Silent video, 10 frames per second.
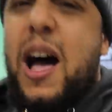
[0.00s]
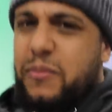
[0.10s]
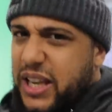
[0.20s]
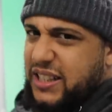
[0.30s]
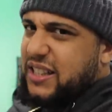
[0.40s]

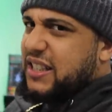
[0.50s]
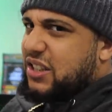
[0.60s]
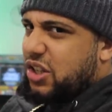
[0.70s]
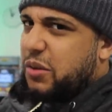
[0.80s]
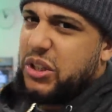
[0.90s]
I'm guessing it's
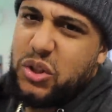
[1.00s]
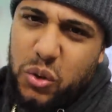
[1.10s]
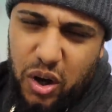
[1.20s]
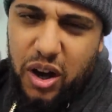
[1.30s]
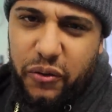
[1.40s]
not going to be
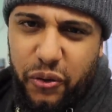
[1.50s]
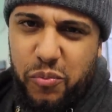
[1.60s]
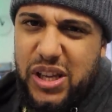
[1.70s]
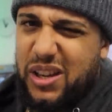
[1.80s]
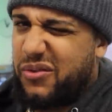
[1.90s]
too hard for
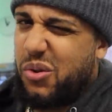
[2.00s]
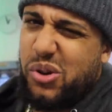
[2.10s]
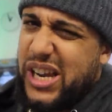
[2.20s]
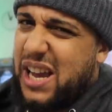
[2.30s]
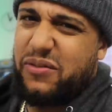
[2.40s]
me if
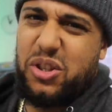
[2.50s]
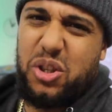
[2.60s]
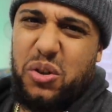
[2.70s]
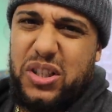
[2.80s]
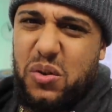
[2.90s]
all they have to
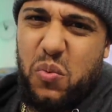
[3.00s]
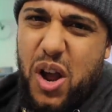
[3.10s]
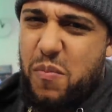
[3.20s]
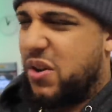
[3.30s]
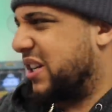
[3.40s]
do is the
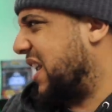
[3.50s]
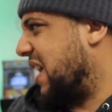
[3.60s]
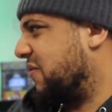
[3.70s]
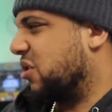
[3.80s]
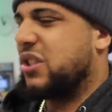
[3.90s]
work, but then
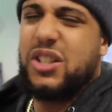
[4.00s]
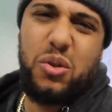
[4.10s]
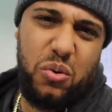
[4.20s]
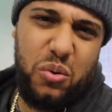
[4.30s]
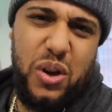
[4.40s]
I've got to
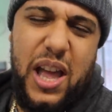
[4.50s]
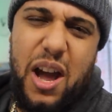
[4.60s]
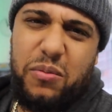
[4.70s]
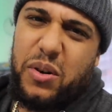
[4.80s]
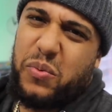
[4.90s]
do
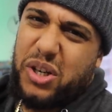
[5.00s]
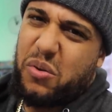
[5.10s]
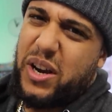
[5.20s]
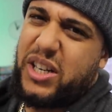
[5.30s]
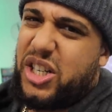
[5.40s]
help them with the
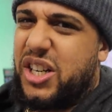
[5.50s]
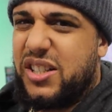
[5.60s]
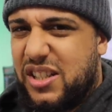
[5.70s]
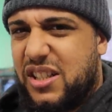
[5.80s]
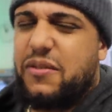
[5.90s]

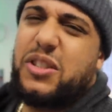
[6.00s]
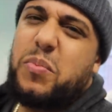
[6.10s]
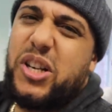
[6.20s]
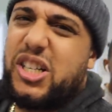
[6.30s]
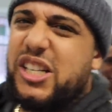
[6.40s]
questions and stuff,
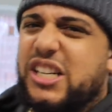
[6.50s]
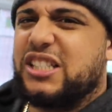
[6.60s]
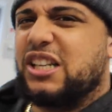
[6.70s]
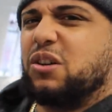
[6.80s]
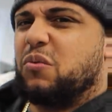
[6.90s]
especially
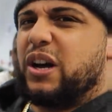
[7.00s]
this little